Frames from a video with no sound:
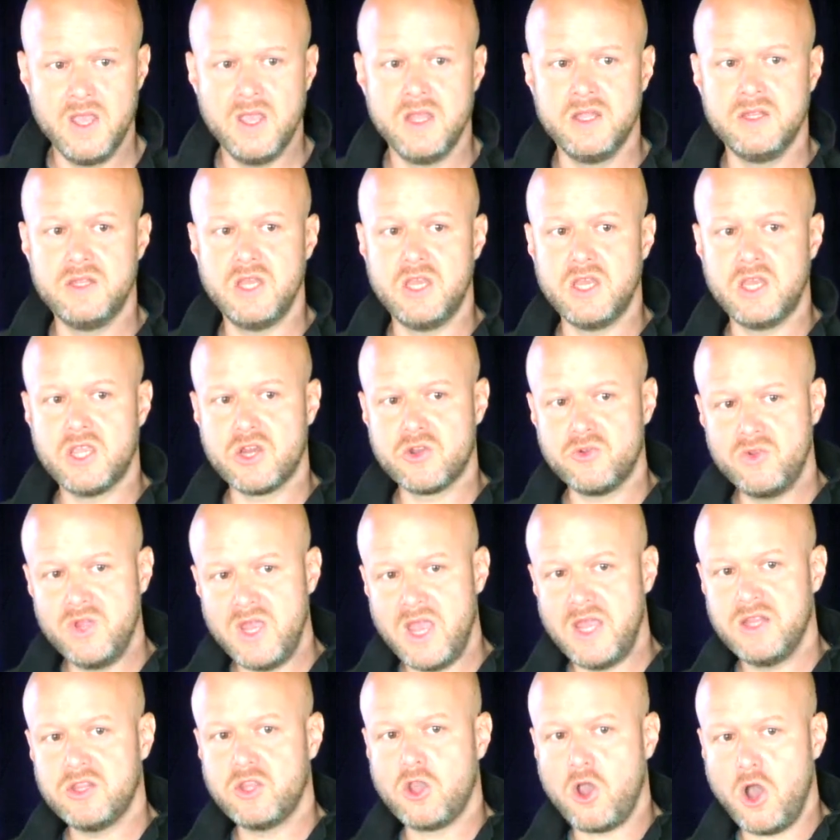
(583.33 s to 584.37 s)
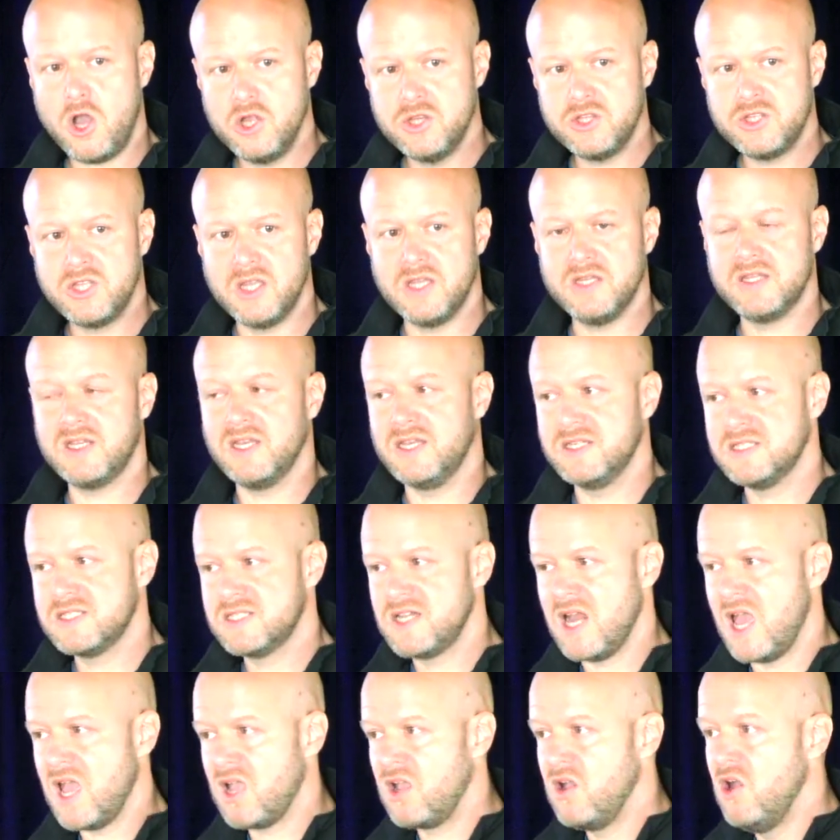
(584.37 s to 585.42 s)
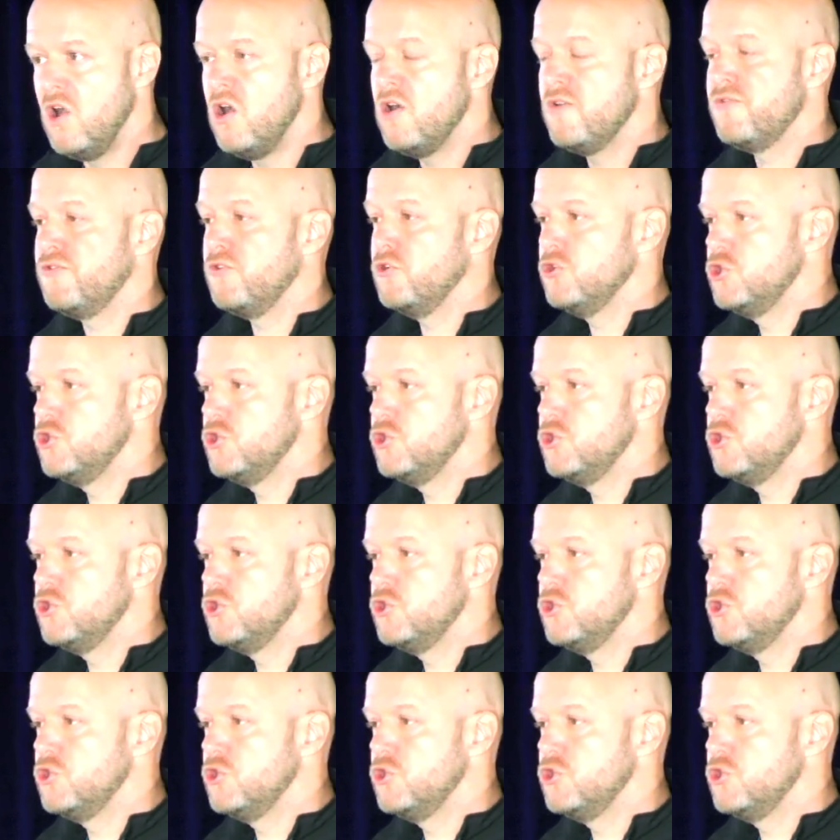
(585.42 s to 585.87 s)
They create content in Slack for